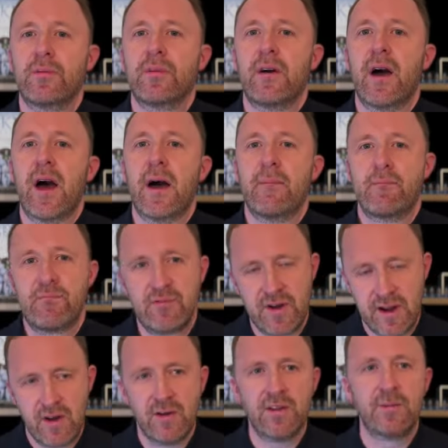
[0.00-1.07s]
and bring
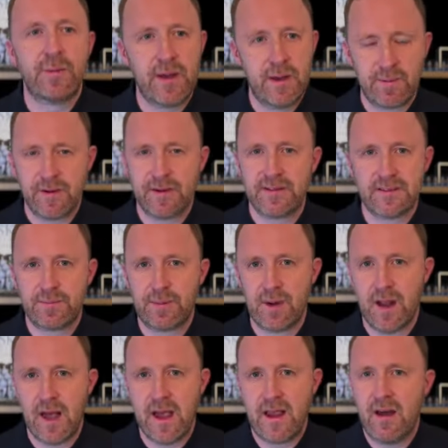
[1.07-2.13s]
other people into
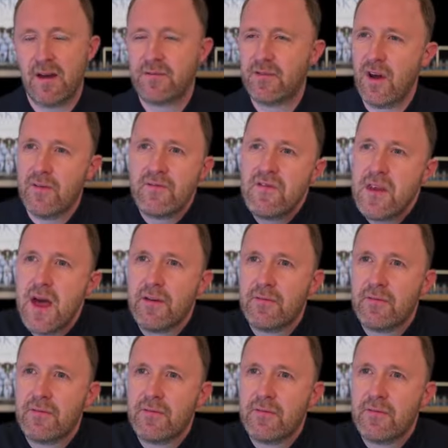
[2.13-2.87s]
play. I've never